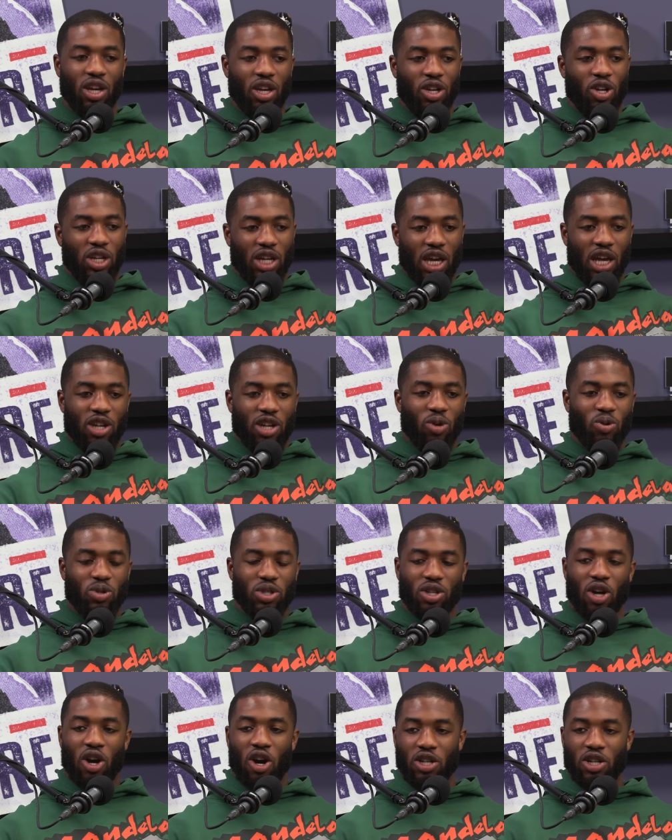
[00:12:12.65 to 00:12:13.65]
you're getting those
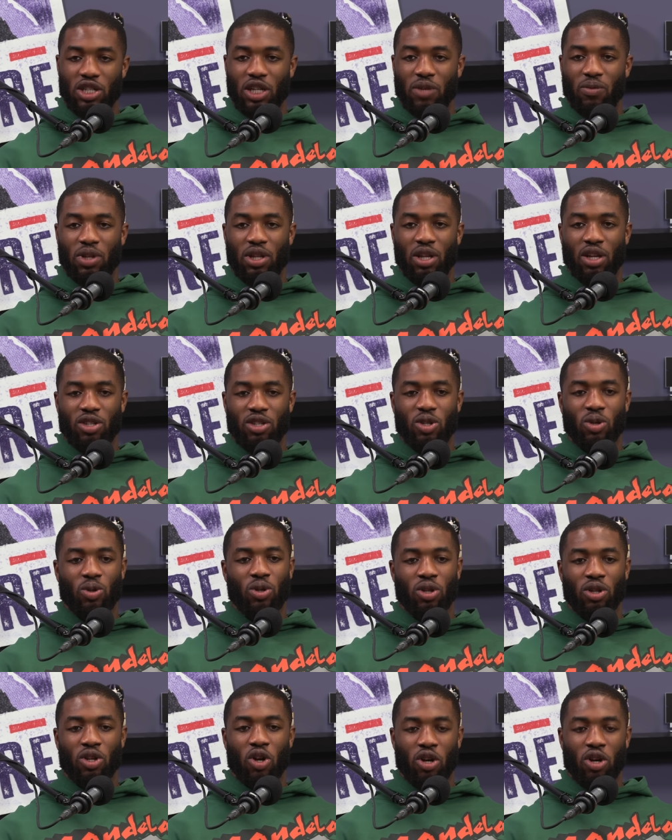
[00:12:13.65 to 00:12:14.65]
scars and everything. So
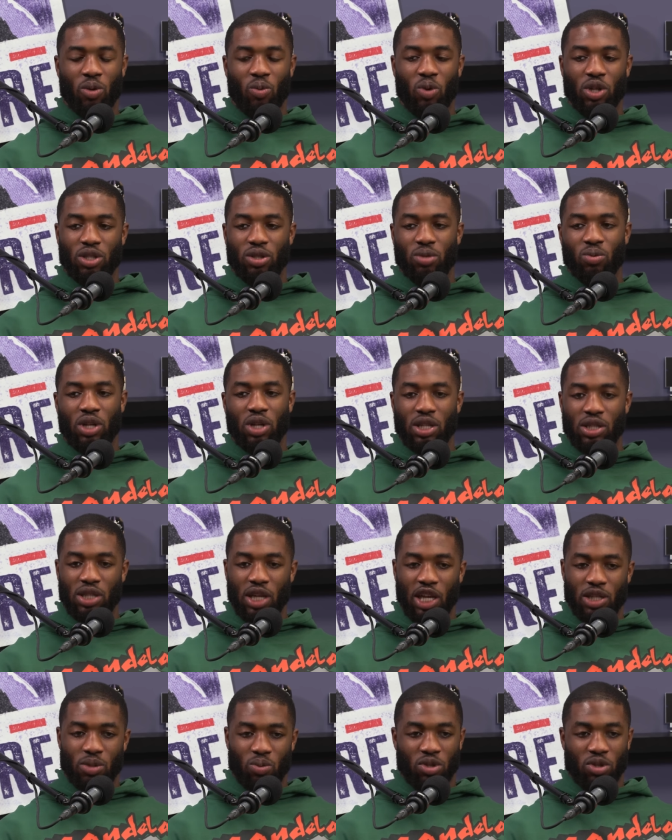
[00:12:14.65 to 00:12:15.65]
you're learning what, what it takes.